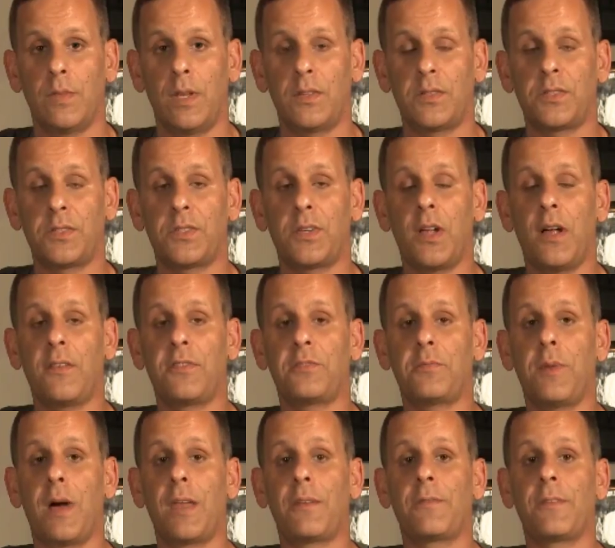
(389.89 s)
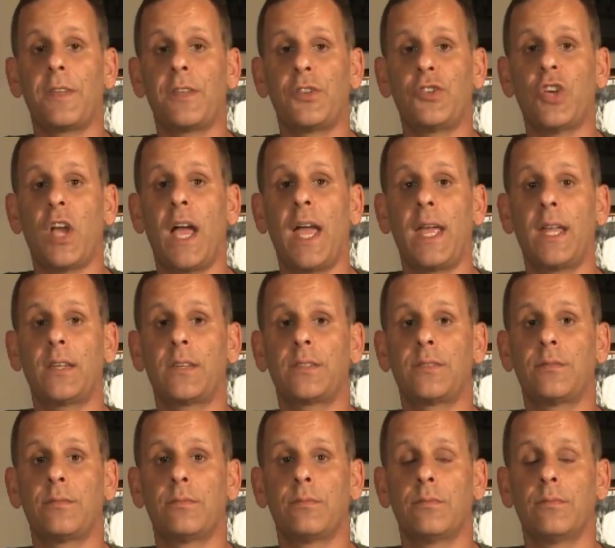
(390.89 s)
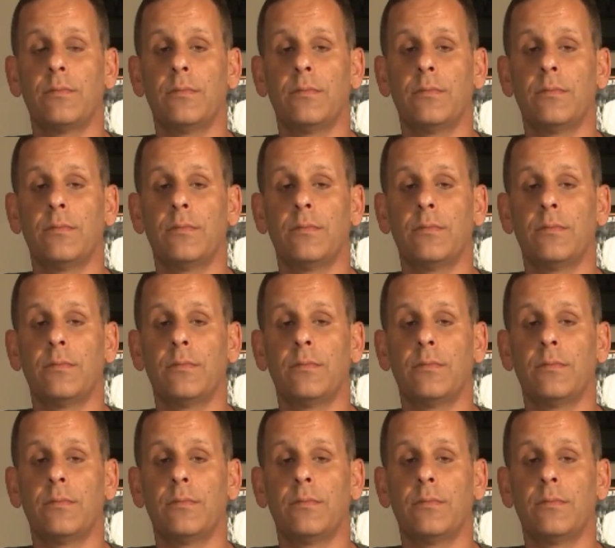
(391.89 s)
has a soft spot for the Giants.